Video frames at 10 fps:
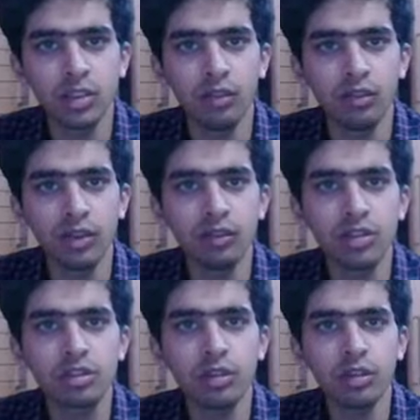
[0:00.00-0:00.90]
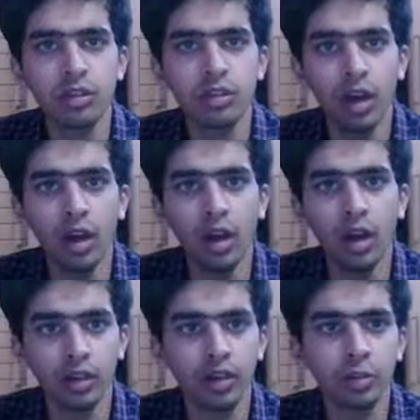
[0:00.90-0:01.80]
the one which will be
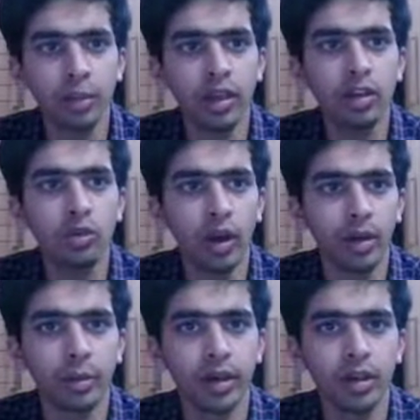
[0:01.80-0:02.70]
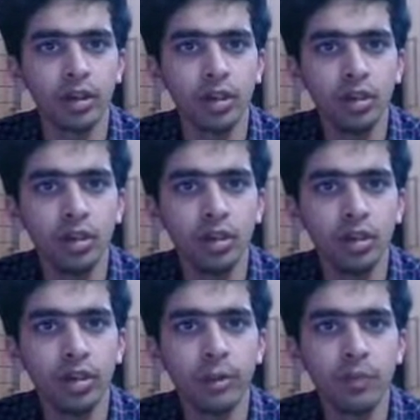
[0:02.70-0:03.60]
our main requirement.
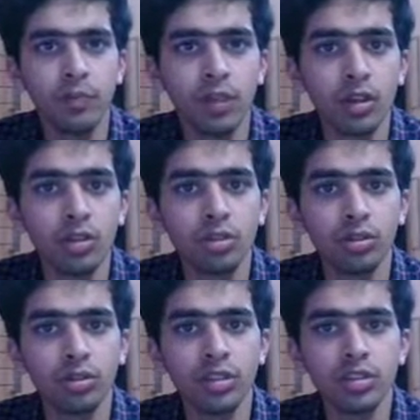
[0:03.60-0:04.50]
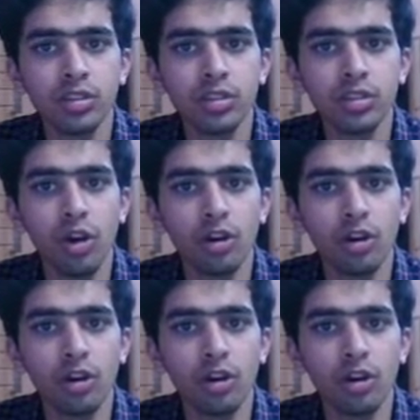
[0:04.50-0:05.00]
Okay so this is the